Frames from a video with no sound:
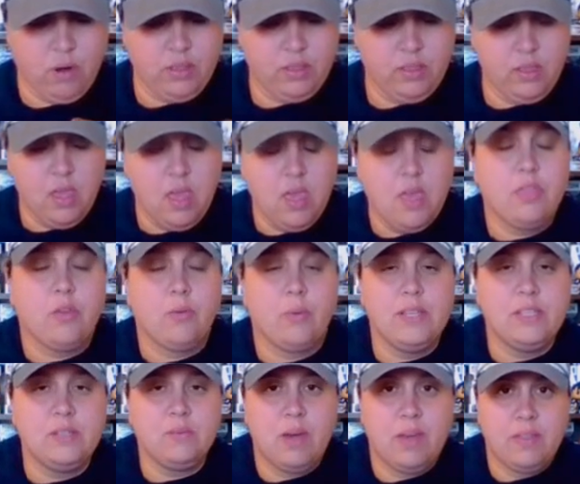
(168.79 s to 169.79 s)
And the
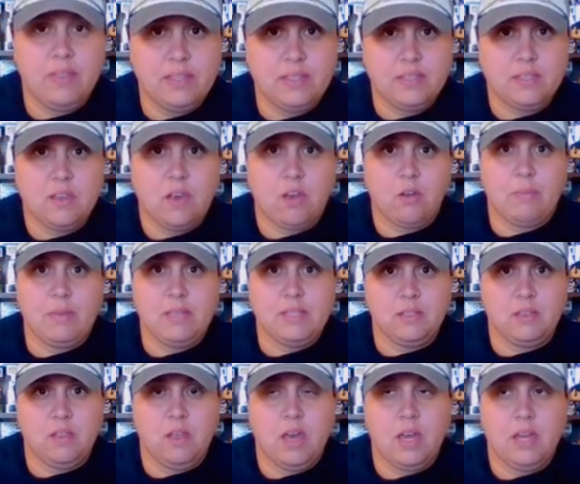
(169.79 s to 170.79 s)
reason why this song means
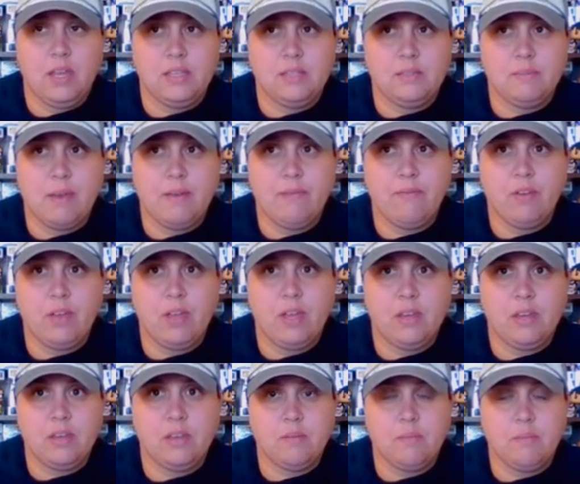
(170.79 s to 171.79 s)
a lot is my
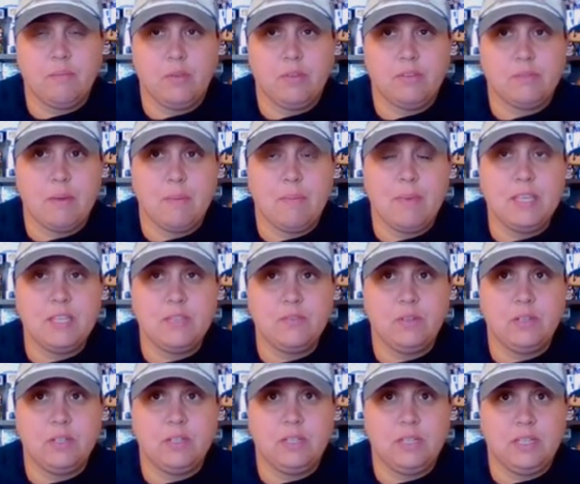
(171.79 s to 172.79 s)
friend was my best
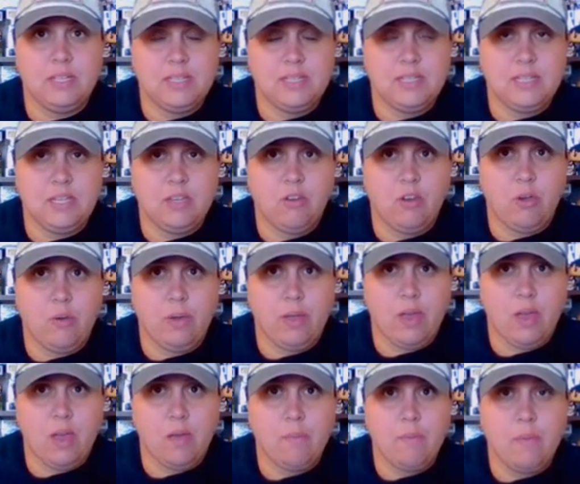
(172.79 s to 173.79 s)
friend Lindsay
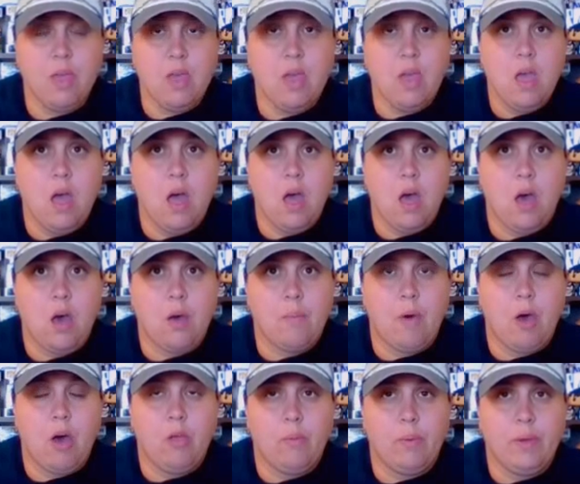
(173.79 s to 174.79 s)
growing up, um,
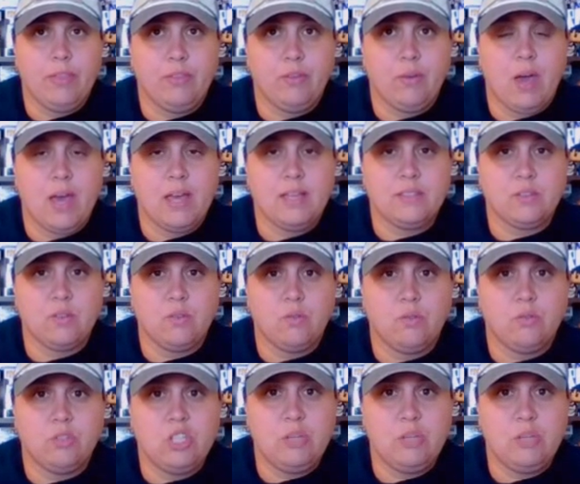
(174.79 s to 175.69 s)
all the way through high school.